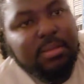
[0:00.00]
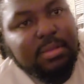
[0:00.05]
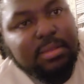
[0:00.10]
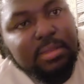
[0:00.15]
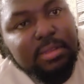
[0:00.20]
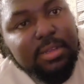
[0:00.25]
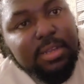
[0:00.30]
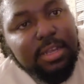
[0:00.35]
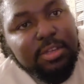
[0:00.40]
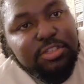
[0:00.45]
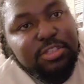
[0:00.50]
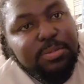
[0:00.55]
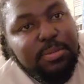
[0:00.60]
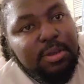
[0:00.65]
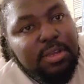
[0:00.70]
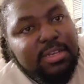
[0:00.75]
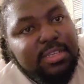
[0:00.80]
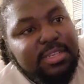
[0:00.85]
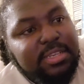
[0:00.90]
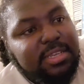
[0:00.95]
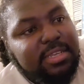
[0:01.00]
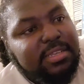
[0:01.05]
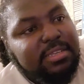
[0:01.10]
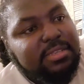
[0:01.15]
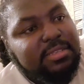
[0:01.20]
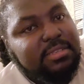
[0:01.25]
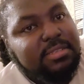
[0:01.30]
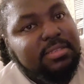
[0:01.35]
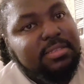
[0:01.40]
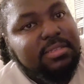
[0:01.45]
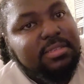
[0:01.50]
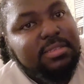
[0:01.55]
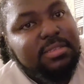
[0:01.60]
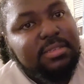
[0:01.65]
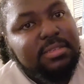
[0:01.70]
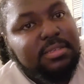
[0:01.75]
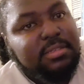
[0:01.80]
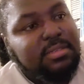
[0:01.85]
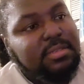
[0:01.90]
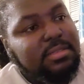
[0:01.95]
look how small it is.
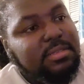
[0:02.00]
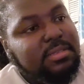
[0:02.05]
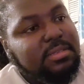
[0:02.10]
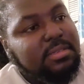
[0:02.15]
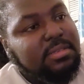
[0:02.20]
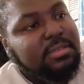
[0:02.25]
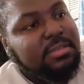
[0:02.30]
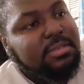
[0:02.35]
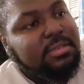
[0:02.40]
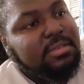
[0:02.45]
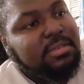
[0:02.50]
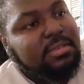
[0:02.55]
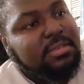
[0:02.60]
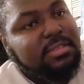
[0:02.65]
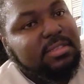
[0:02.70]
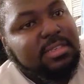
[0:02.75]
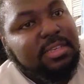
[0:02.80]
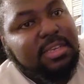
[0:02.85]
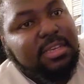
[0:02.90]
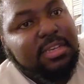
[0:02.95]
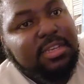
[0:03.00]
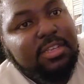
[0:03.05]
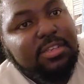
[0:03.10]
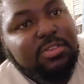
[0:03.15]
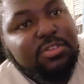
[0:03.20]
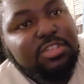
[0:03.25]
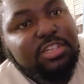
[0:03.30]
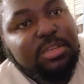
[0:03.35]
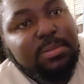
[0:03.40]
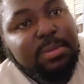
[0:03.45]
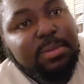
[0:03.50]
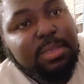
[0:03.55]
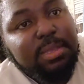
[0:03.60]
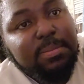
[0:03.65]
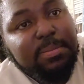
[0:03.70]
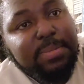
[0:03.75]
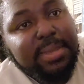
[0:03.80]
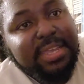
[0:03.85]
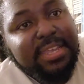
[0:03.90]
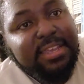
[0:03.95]
You see it? It usually
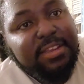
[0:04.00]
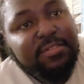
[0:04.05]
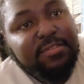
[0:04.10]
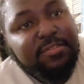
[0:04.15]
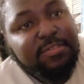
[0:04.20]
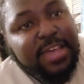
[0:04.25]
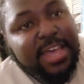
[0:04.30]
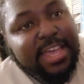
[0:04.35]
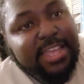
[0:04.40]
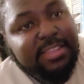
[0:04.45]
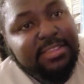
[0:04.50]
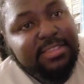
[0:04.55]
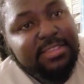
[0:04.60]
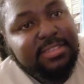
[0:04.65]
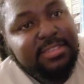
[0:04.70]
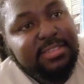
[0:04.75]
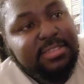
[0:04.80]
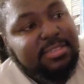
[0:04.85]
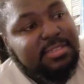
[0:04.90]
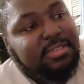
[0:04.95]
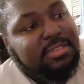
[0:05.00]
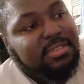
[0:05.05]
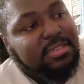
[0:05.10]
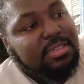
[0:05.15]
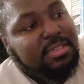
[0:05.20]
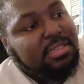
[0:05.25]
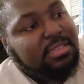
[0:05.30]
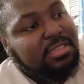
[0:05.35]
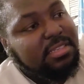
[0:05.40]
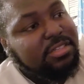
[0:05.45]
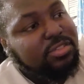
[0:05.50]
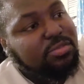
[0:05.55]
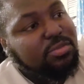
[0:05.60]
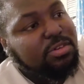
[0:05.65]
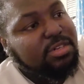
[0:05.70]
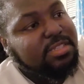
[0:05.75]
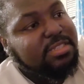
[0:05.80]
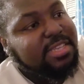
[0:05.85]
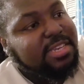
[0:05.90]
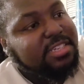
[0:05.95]
be big and fat. This
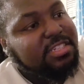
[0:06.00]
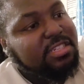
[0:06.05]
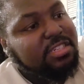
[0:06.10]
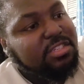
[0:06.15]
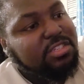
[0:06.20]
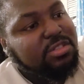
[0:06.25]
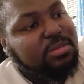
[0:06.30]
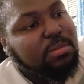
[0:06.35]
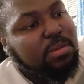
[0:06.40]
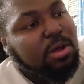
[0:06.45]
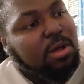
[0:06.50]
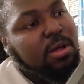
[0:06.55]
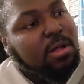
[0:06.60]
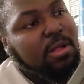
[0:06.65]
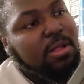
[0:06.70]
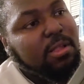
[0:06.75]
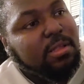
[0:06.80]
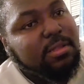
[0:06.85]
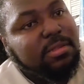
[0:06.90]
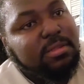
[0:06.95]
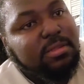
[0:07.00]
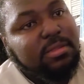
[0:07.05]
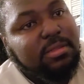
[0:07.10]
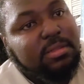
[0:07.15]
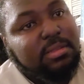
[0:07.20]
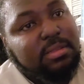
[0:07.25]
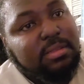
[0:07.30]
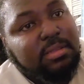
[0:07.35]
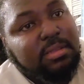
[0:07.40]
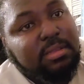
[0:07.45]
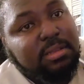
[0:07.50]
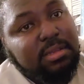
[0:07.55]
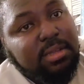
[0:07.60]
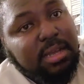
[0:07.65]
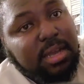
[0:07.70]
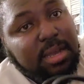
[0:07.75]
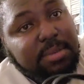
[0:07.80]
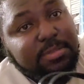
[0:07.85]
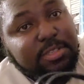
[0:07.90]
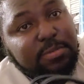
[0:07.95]
one is actually small.
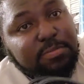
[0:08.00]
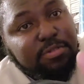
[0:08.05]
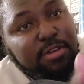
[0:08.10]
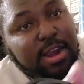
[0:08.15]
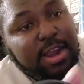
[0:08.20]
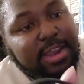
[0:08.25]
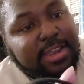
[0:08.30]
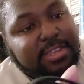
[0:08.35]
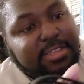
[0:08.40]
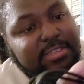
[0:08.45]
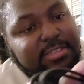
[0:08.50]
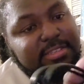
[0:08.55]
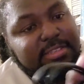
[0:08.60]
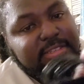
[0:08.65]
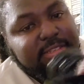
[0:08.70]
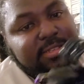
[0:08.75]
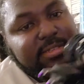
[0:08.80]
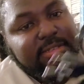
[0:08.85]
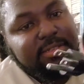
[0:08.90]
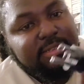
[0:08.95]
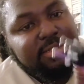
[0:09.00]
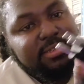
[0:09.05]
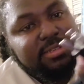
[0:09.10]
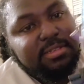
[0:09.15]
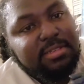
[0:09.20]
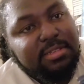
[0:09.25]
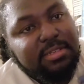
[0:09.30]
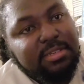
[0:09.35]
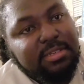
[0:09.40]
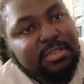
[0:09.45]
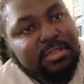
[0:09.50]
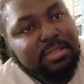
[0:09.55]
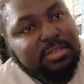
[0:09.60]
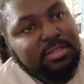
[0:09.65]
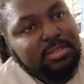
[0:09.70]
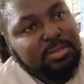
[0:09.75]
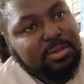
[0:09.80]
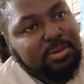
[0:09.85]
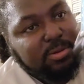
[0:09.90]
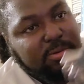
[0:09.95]
I'm surprised.
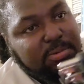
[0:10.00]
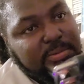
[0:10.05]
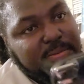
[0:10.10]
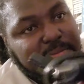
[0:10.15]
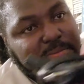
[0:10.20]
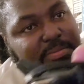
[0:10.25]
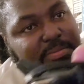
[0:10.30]
So